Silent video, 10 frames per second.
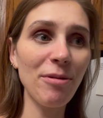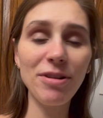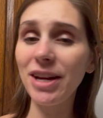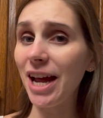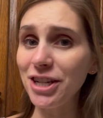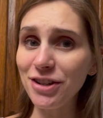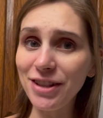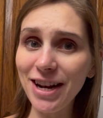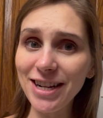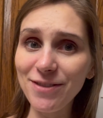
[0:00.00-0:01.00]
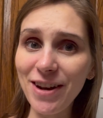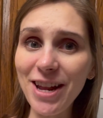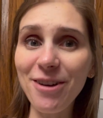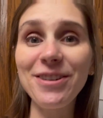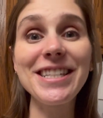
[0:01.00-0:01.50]
will catch you in the next
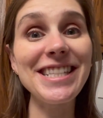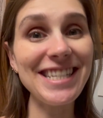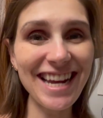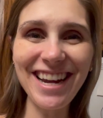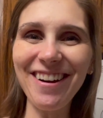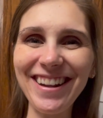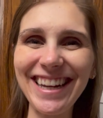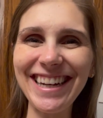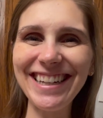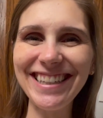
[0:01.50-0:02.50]
video. Stay golden.